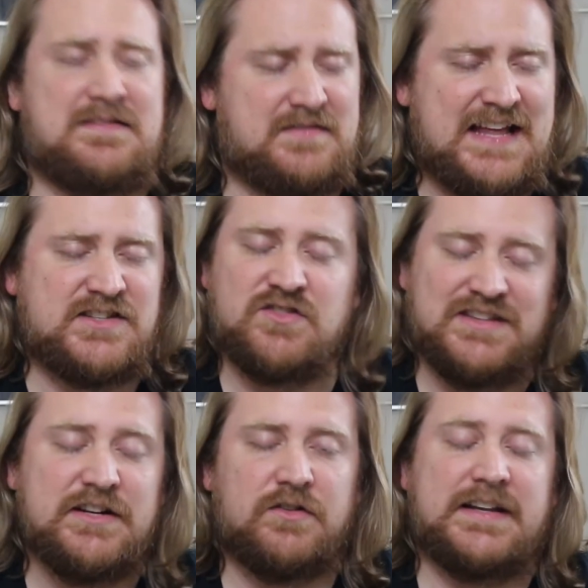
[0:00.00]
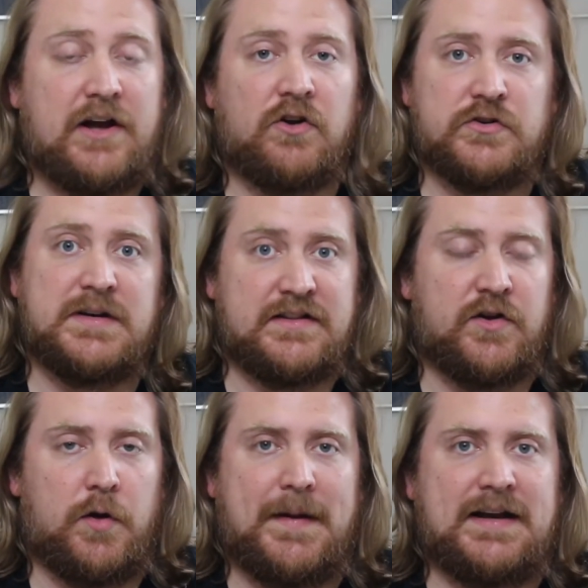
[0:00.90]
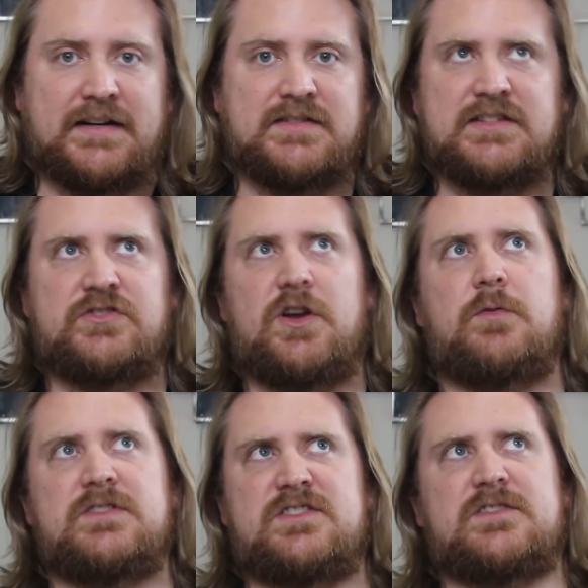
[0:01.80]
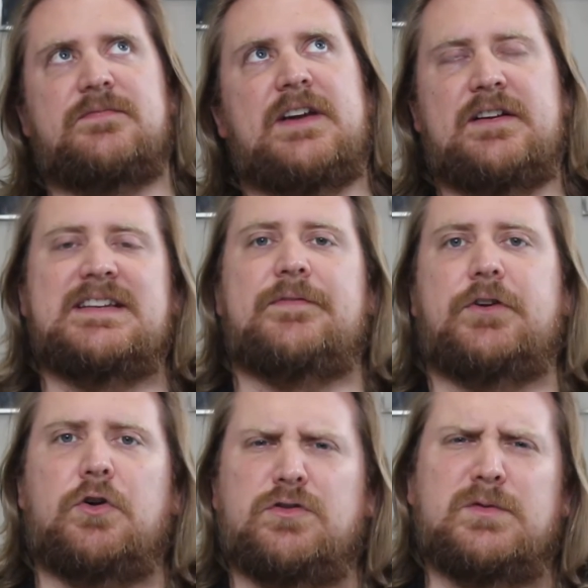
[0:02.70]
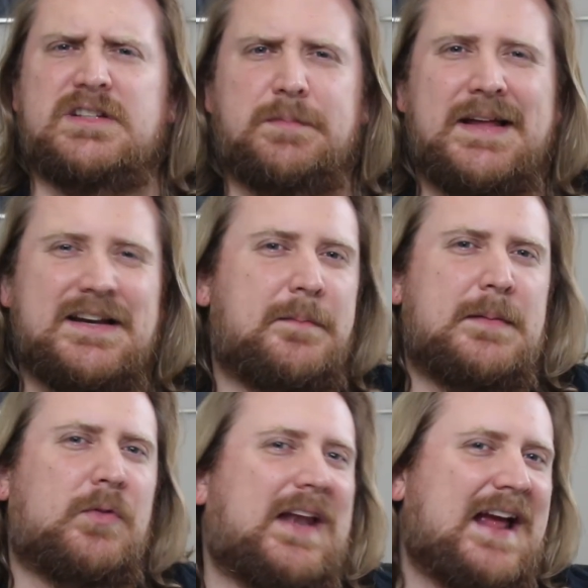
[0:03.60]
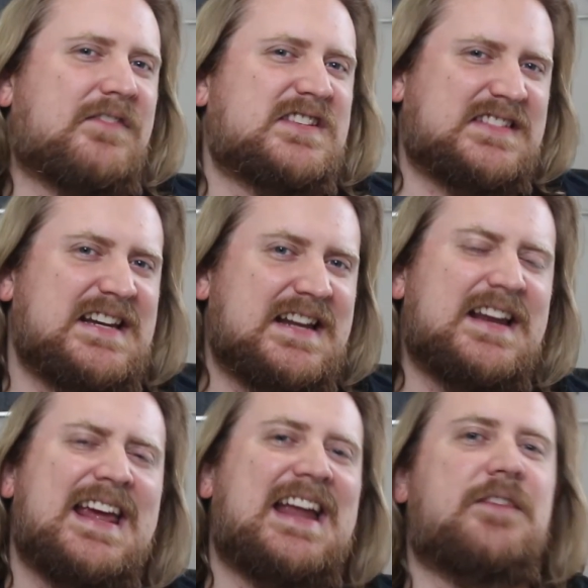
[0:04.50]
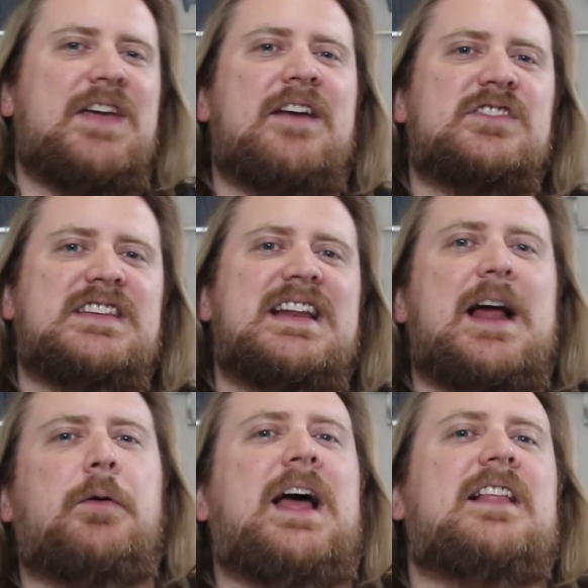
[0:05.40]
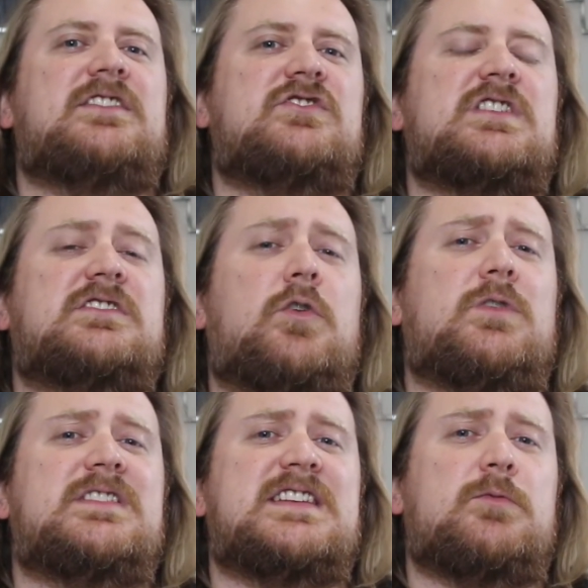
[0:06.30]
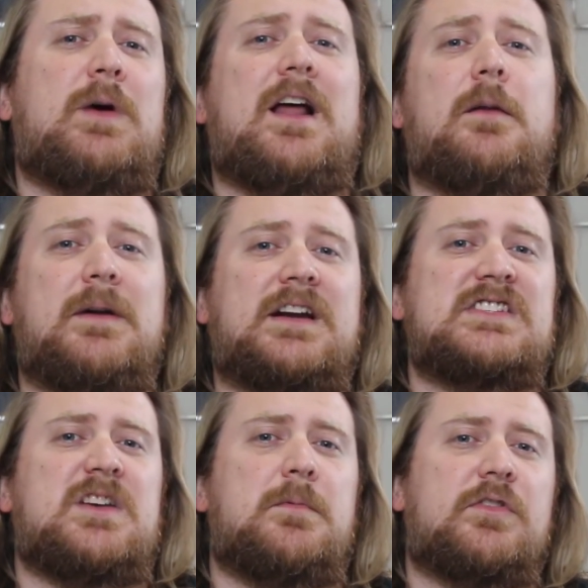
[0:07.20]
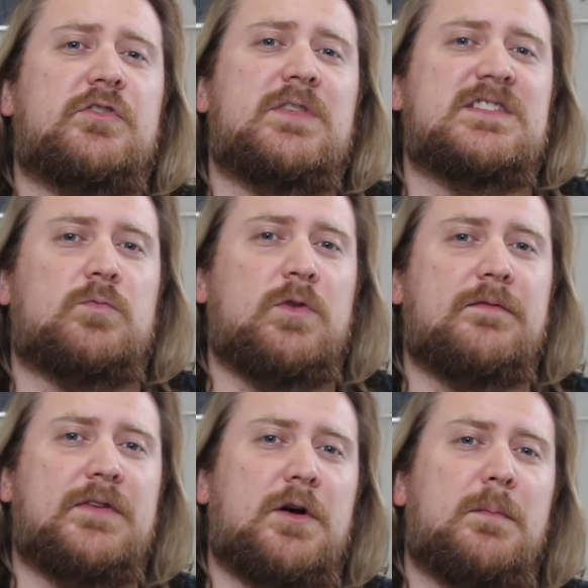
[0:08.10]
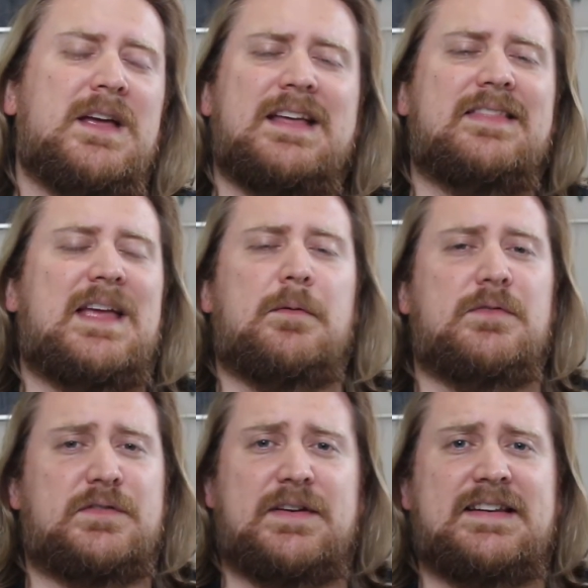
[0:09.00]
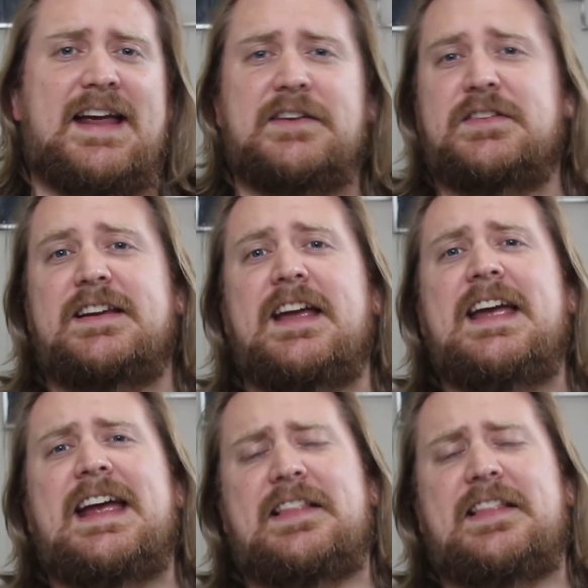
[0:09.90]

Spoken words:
That's literally all you need to know about it, because this show is just very difficult to explain to people that haven't seen it. And if you haven't seen it, I would highly suggest going and seeing Wet Hot American Summer, the 2001 film. That movie's fantastic.